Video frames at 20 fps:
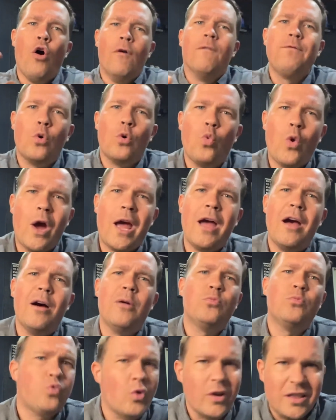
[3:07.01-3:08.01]

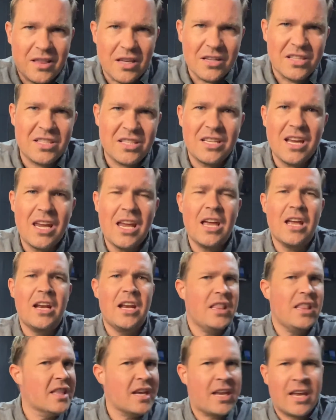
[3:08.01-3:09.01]
overwhelmed with the sin
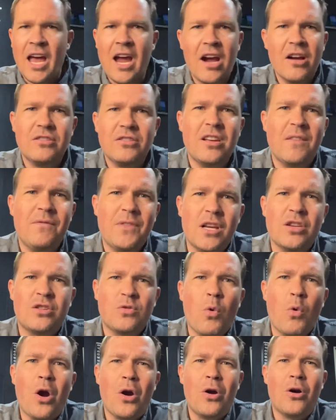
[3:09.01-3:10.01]
and the cares of this
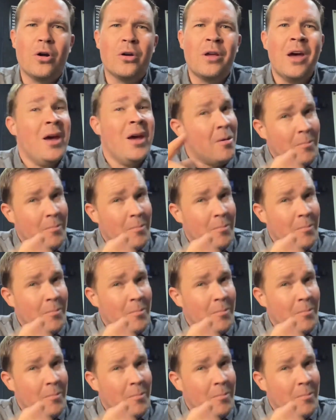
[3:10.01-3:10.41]
world.